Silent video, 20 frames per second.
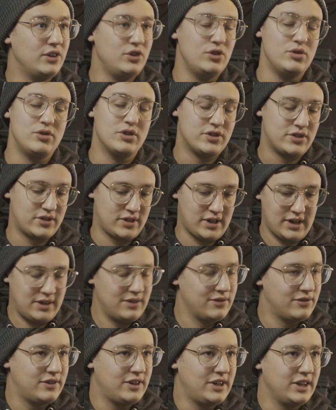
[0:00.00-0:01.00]
And you just kind
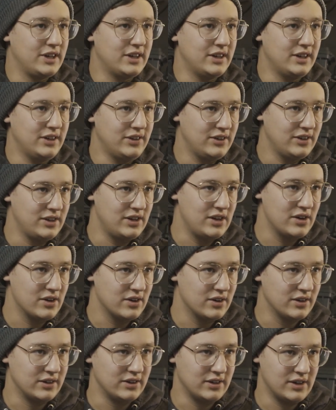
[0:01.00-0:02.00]
of kick it into
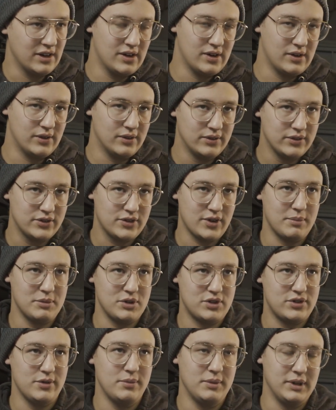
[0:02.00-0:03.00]
gear and go. So I'm
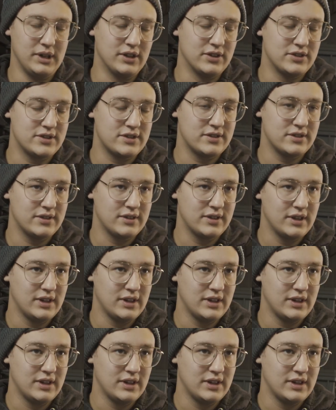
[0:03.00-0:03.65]
assuming it's